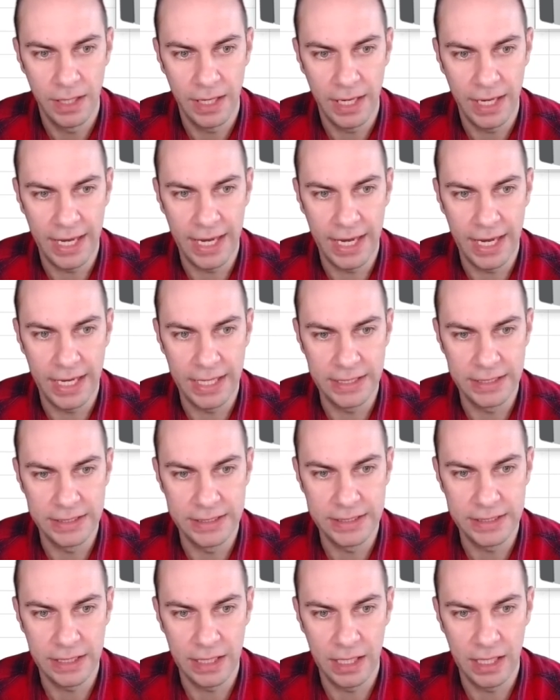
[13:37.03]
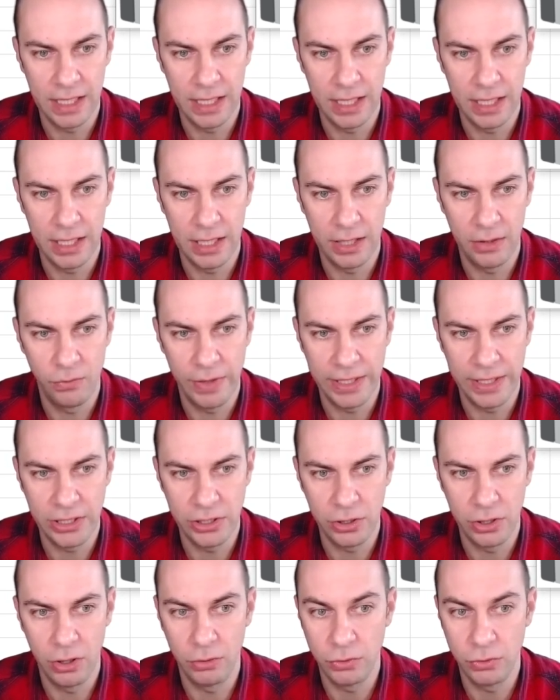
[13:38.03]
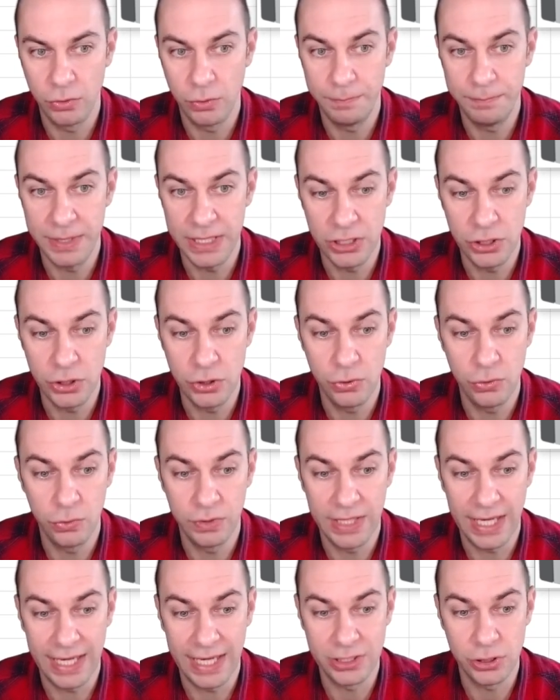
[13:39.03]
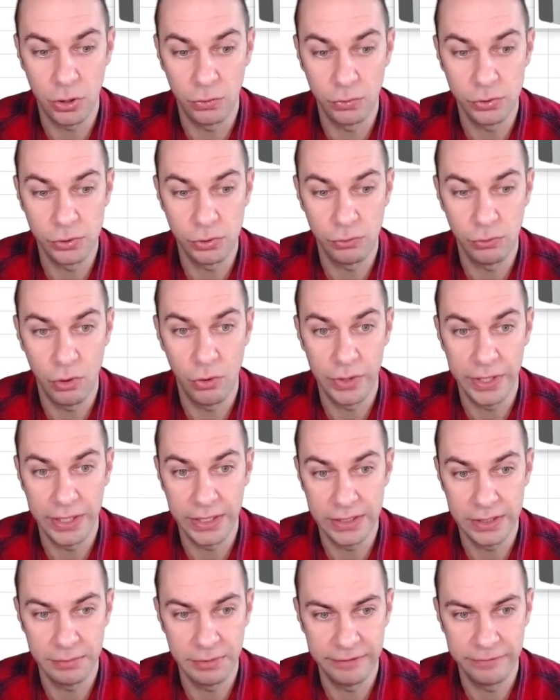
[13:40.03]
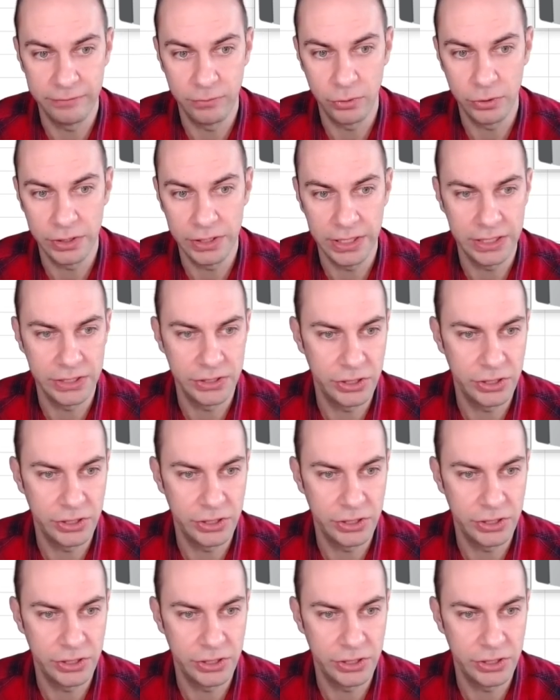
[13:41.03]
And when you go to P2, that's also going to be 14.